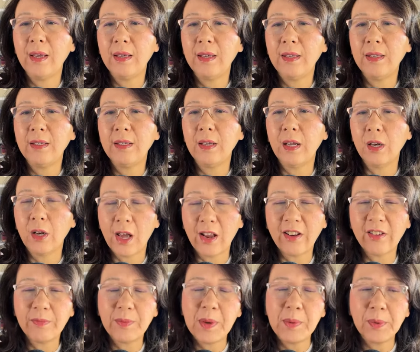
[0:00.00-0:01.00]
a lot
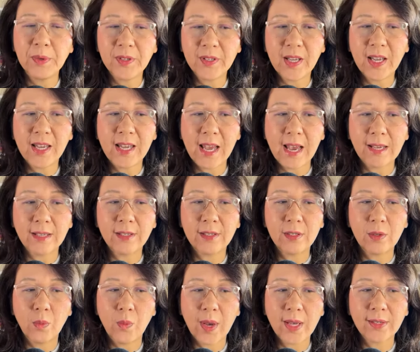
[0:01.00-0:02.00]
of people say yes,
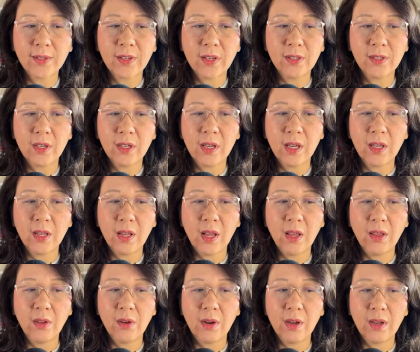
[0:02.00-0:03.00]
the West is
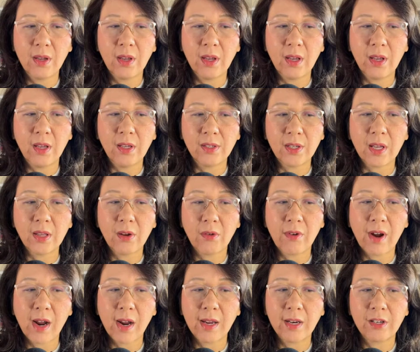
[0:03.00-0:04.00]
is on the
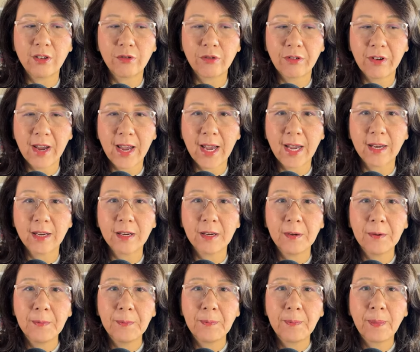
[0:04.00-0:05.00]
right track,
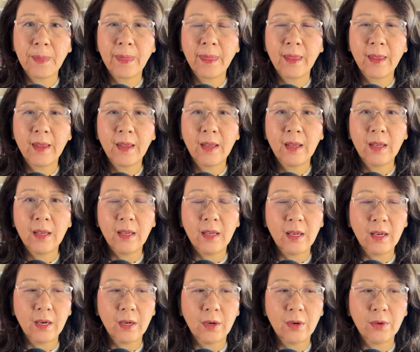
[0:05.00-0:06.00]

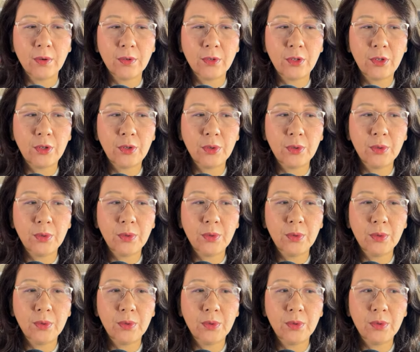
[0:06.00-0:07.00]
you know,
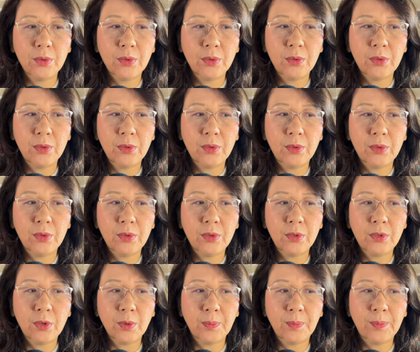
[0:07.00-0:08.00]
to
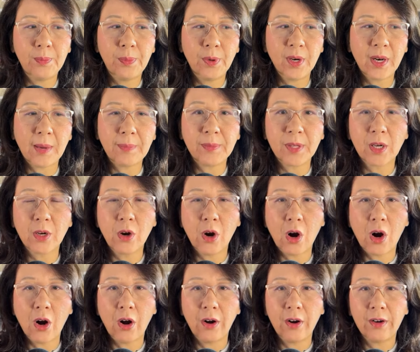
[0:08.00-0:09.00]
put up the
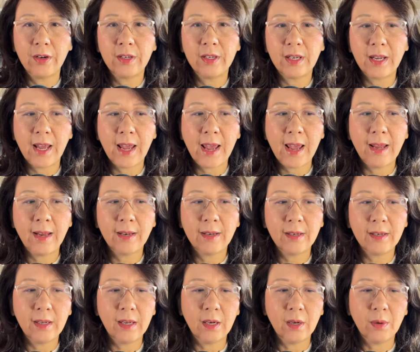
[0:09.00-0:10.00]
guard
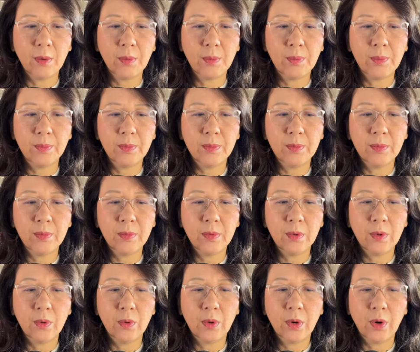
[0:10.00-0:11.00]
and, you know,
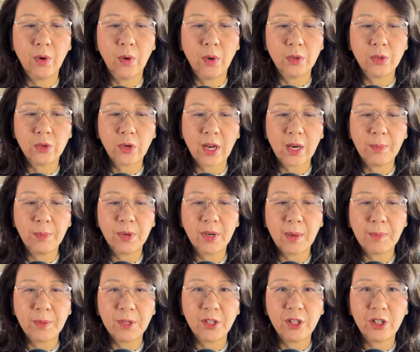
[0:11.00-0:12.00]
or try to put
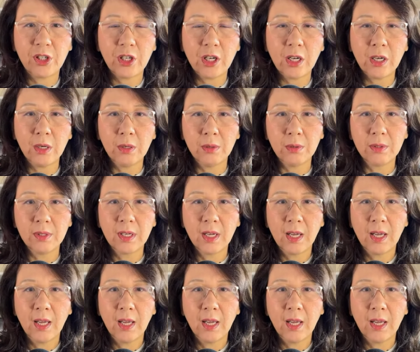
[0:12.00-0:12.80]
up a shield